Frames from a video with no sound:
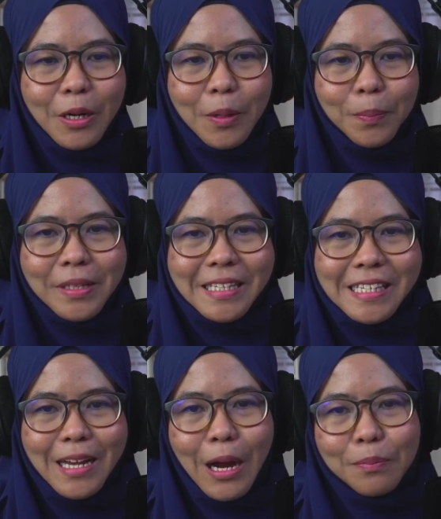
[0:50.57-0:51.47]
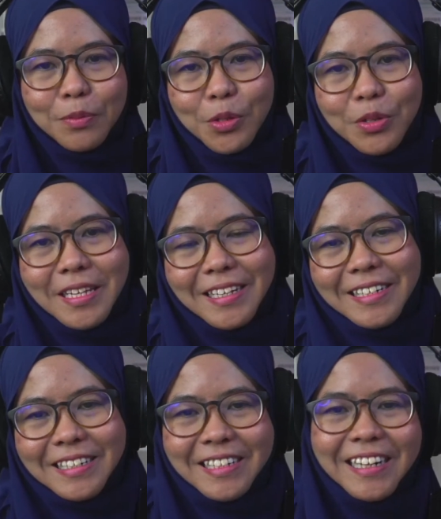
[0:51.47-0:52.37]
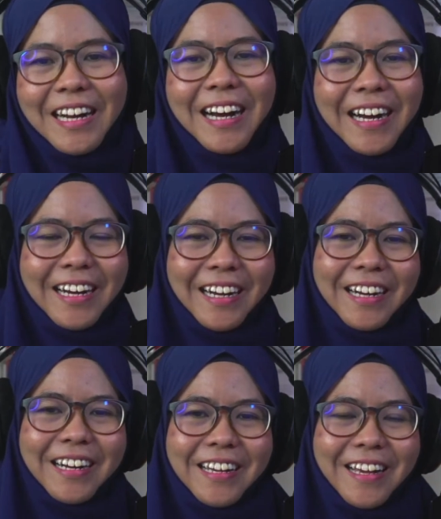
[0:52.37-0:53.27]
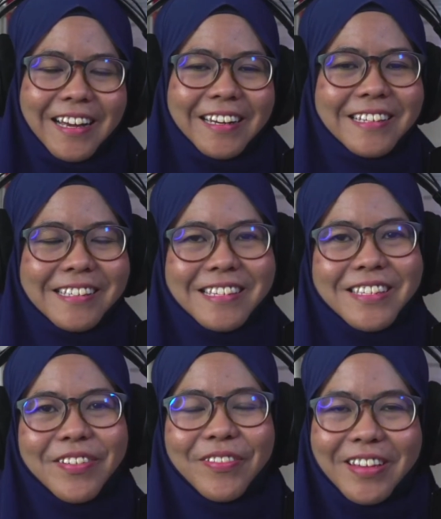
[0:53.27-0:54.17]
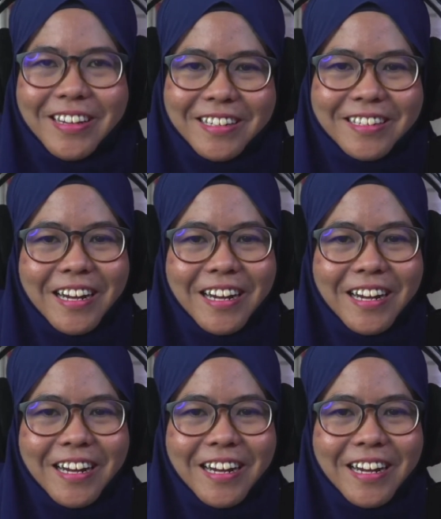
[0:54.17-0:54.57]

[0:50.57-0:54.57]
please come to here. This is so weird.